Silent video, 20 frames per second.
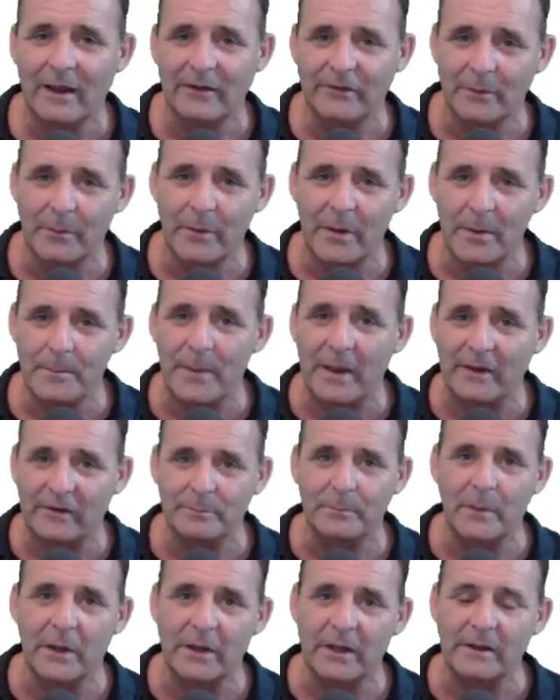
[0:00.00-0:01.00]
as some of the
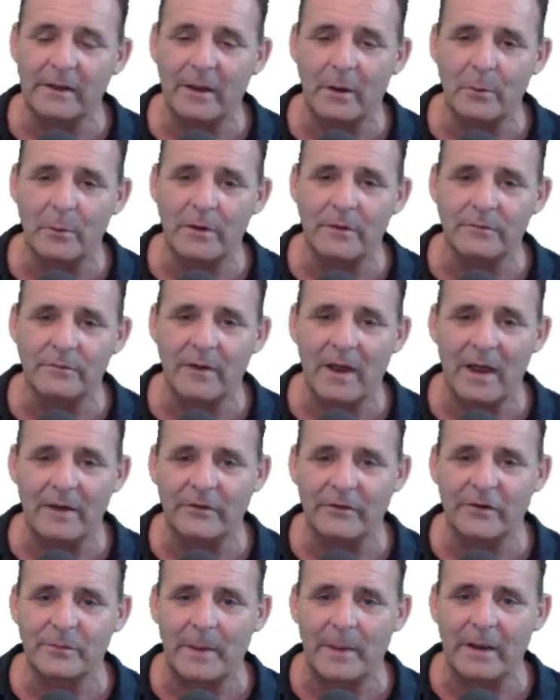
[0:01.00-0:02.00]
best money that we've
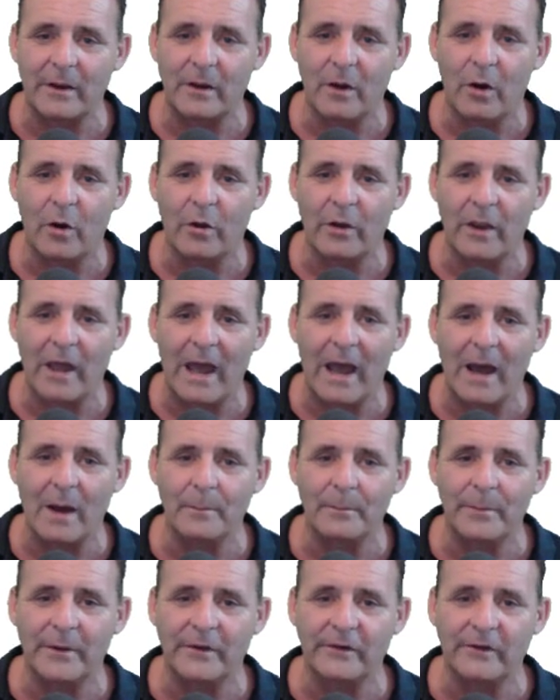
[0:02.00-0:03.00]
ever spent on our
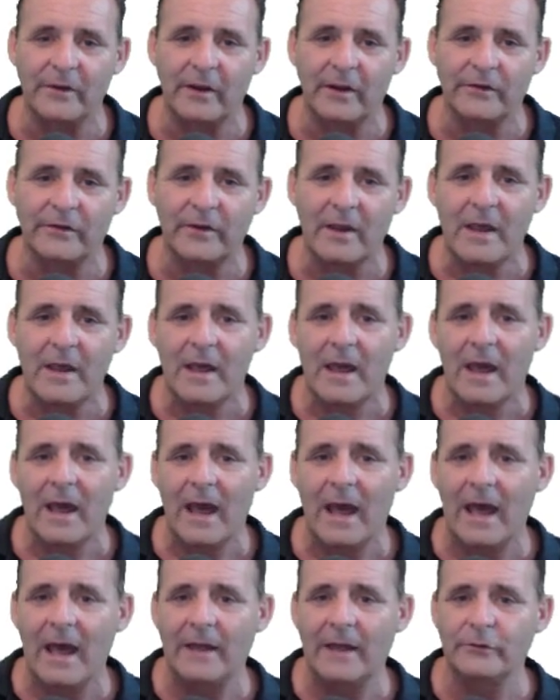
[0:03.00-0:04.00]
business.
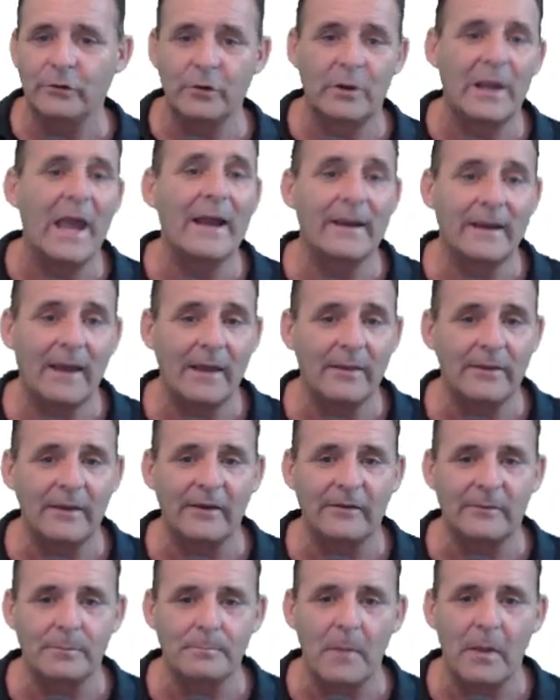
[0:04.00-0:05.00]
And you can get
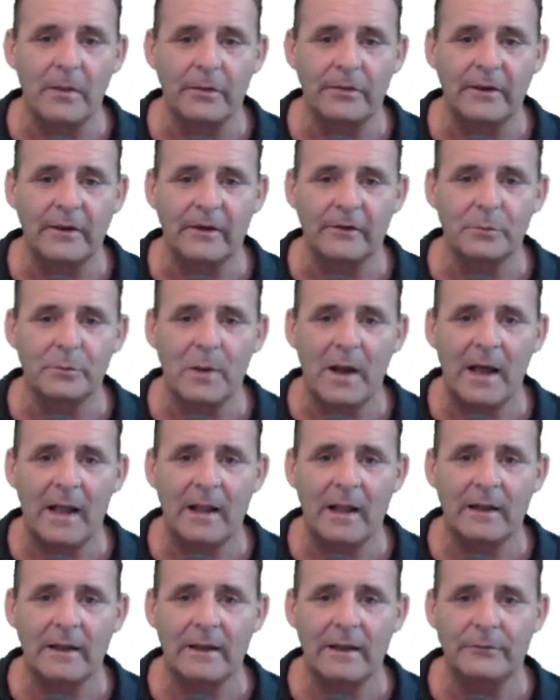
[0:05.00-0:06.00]
this monthly as
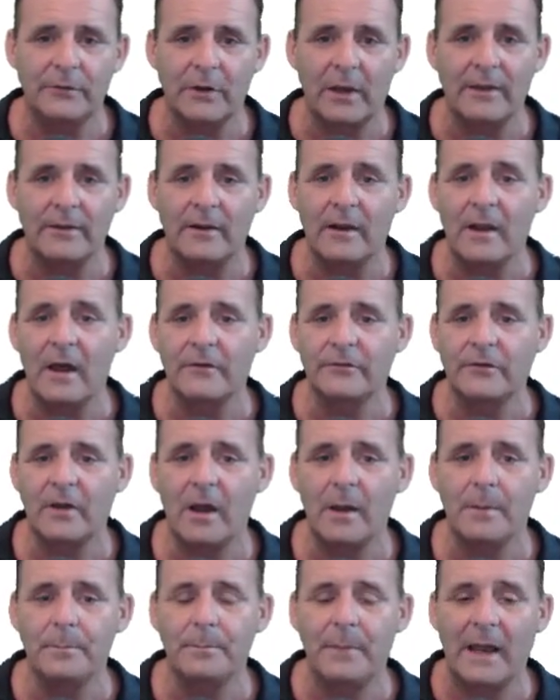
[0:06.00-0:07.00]
well. If you get the
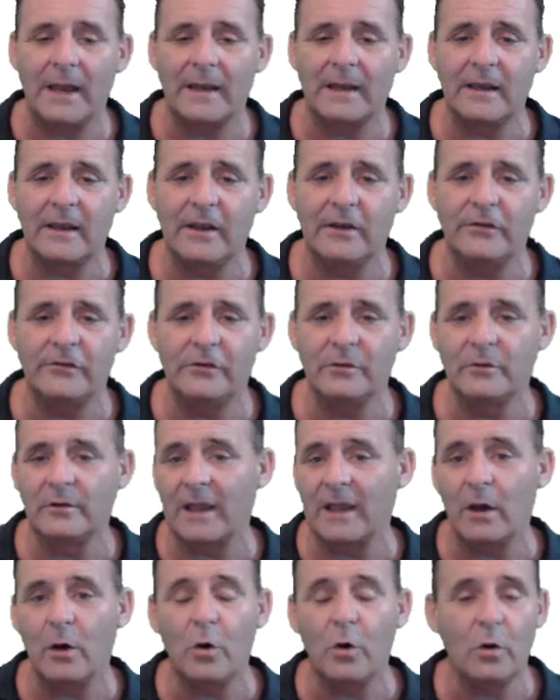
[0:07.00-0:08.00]
lifetime package, you'll
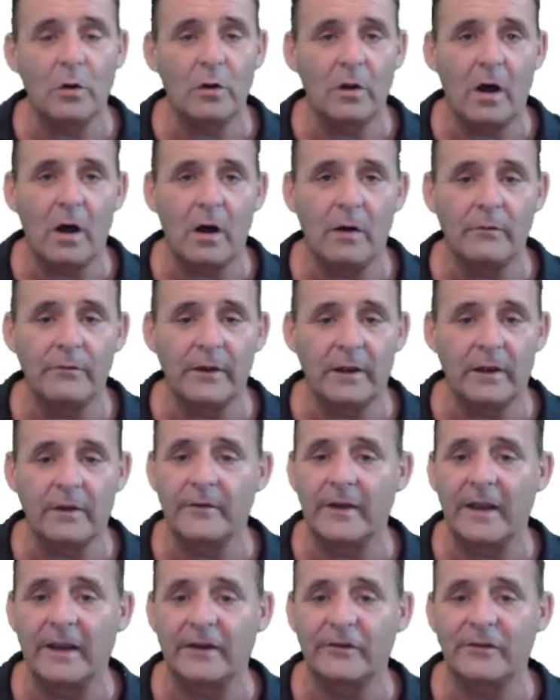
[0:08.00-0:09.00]
get all of the
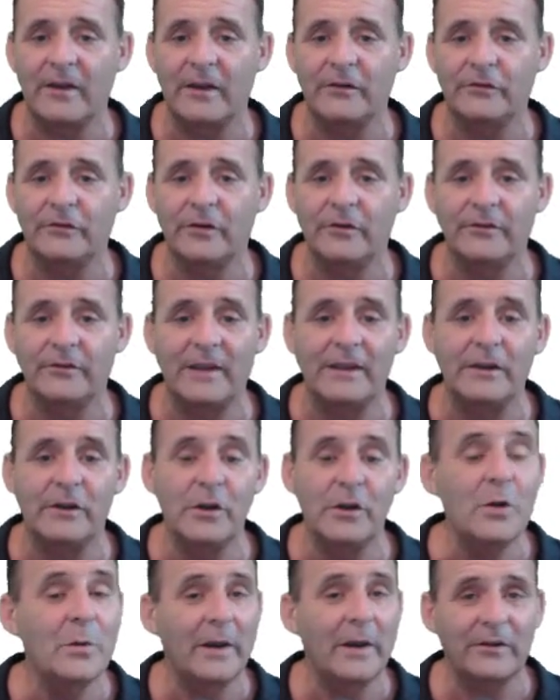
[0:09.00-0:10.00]
current extensions and your
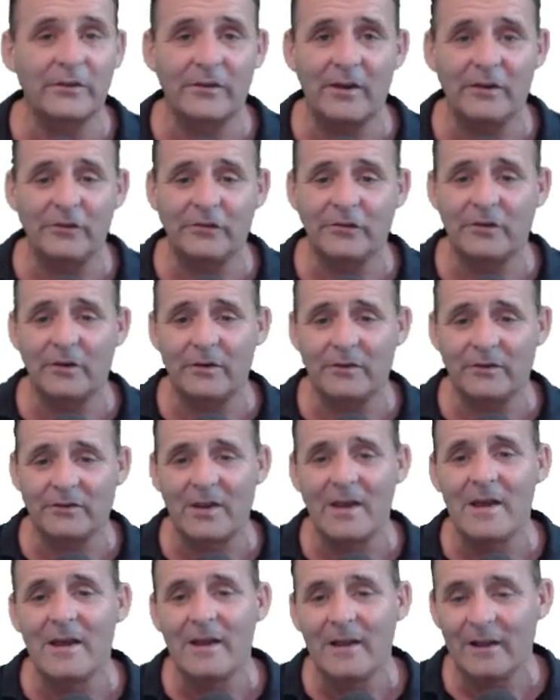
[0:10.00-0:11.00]
new
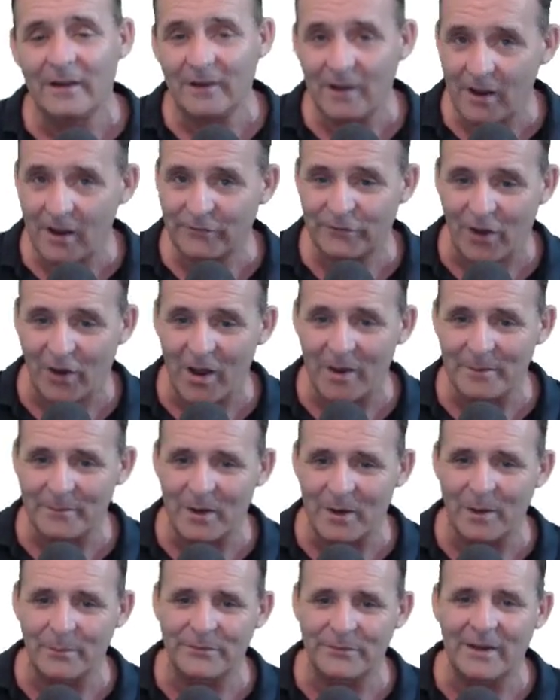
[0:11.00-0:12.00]
extensions, lifetime
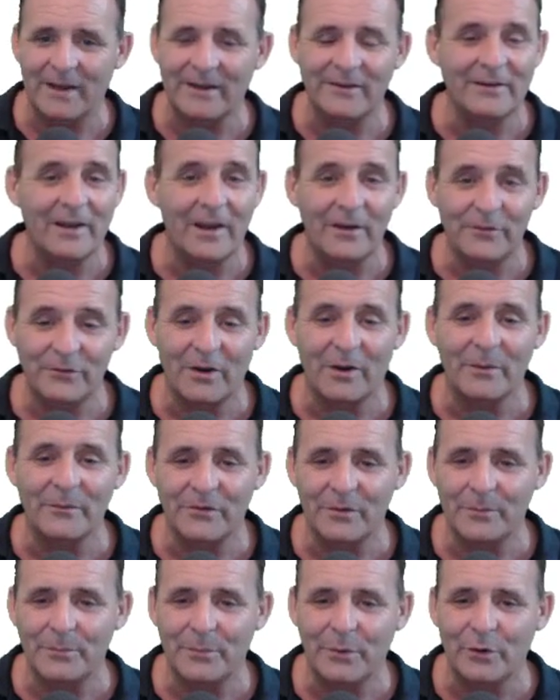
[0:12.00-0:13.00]
updates, lifetime
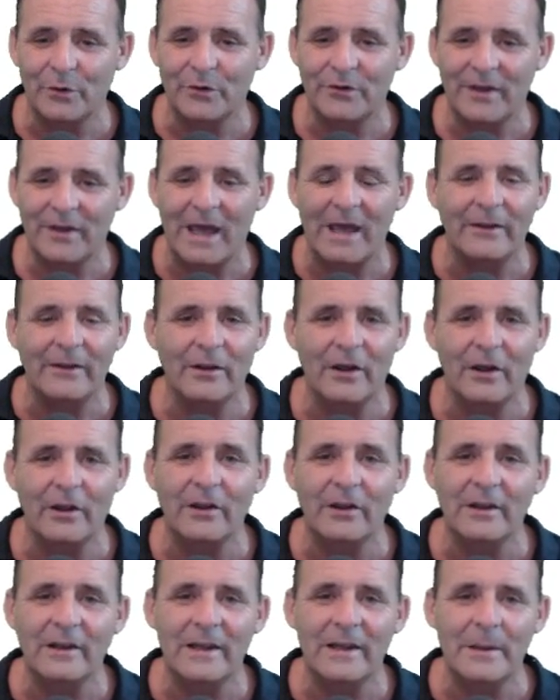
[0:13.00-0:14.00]
support, and
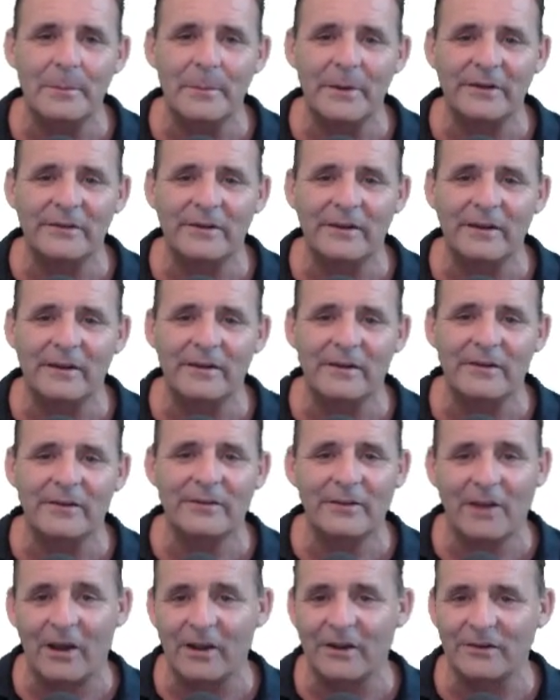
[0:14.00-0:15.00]
unlimited
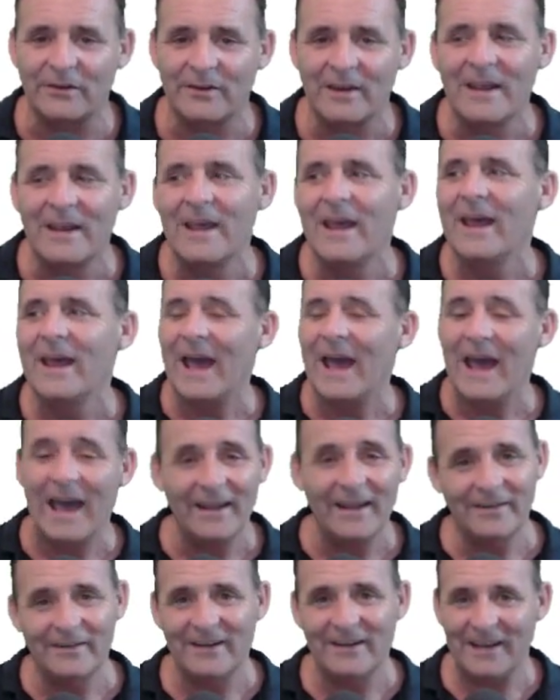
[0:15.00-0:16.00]
sites.
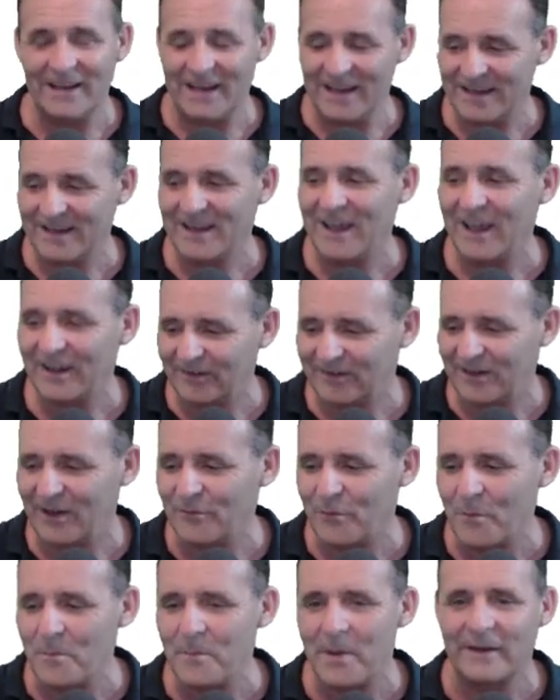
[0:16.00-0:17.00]
And it gets
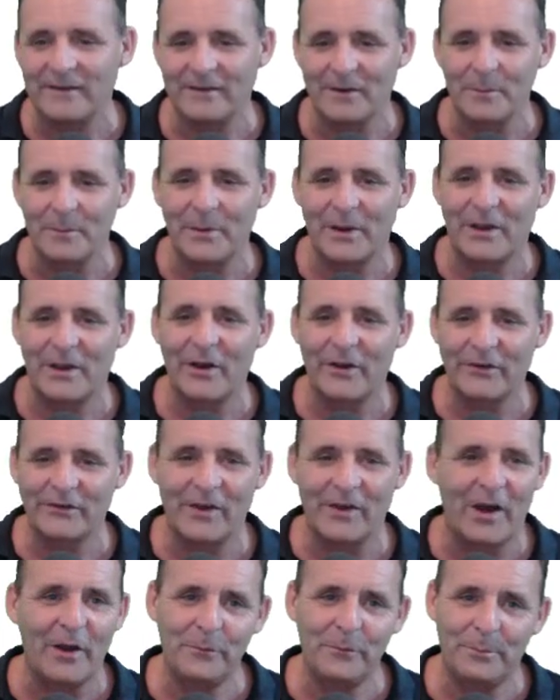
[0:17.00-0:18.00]
even better
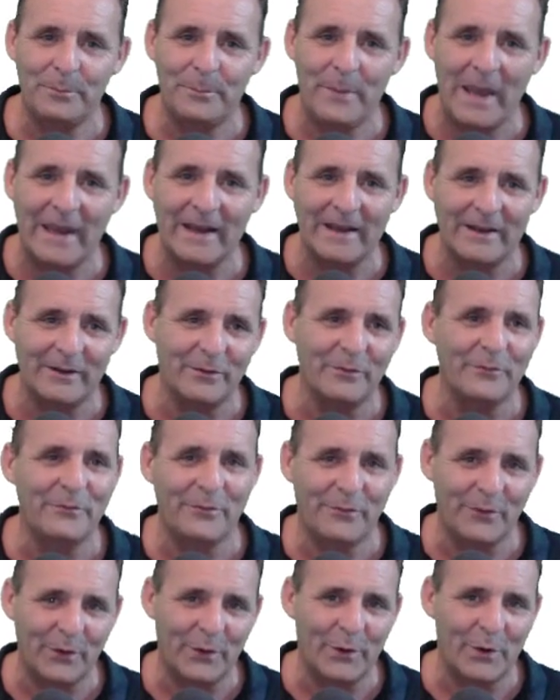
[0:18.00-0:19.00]
because I begged
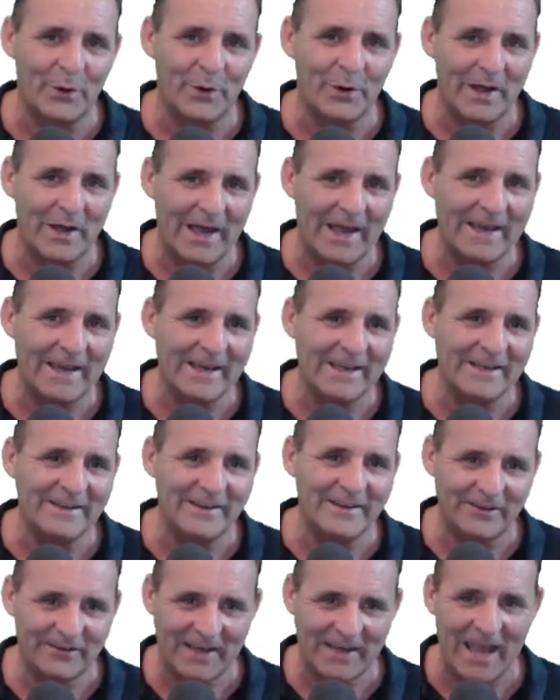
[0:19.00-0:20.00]
for a
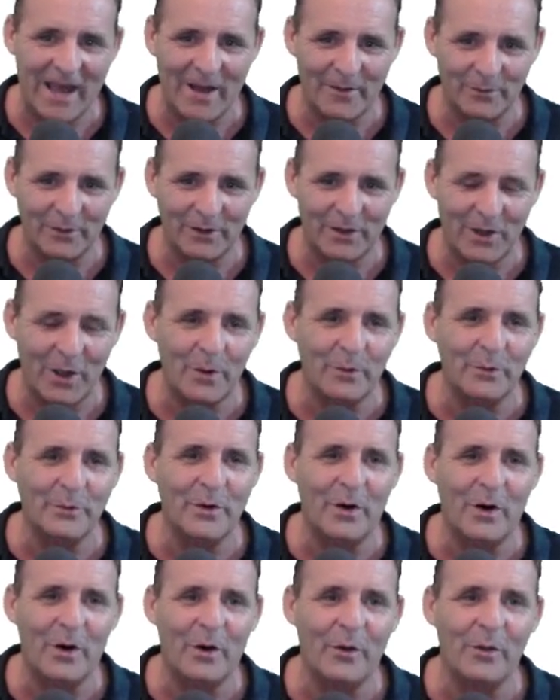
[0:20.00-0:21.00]
discount code
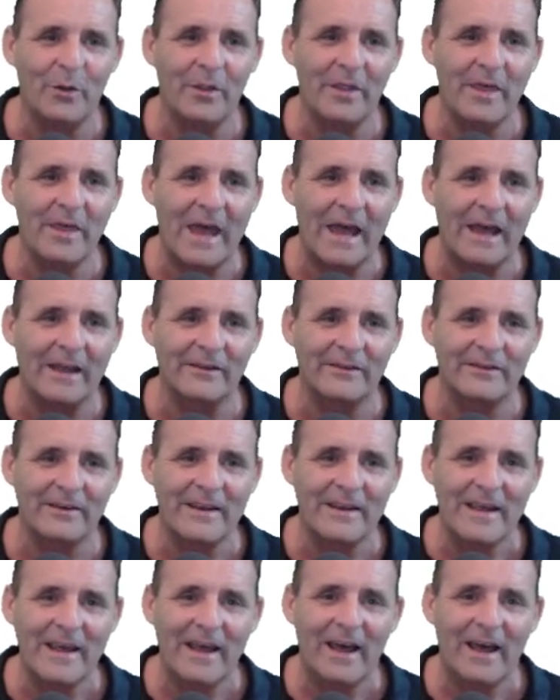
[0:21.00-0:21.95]
on that,